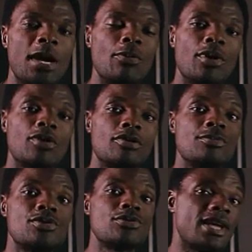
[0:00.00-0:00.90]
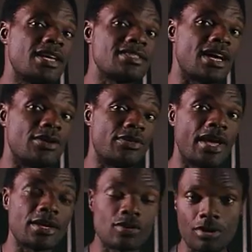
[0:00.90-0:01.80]
welcome to yet another
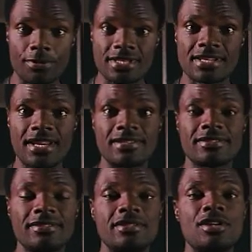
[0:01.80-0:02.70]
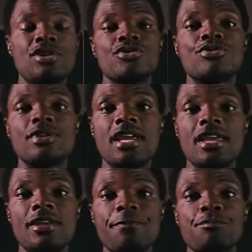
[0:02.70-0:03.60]
economics class.
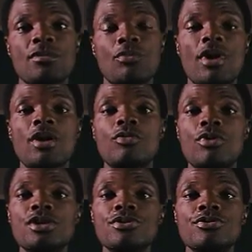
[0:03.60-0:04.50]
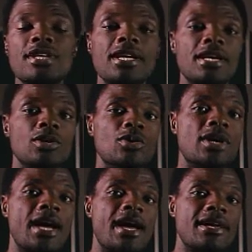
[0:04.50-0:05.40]
Today, we are going to take a
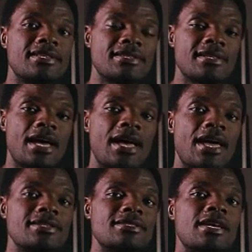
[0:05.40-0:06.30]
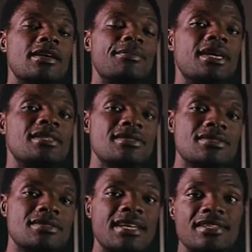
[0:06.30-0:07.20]
look at a segment
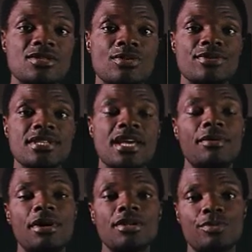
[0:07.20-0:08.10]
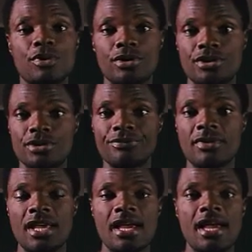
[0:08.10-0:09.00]
that is concerned about production.
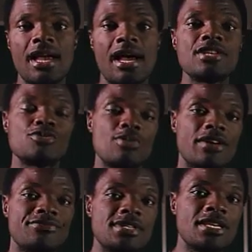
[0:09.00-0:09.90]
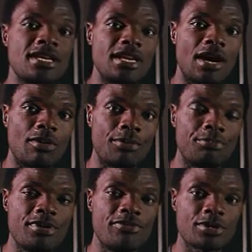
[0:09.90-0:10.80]
As we have seen in our
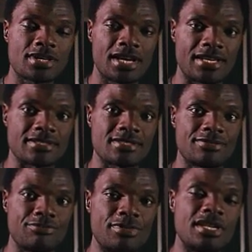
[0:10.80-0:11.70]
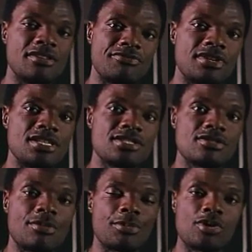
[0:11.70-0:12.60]
previous class, the
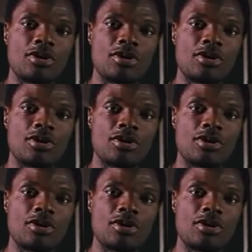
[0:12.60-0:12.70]
definition of the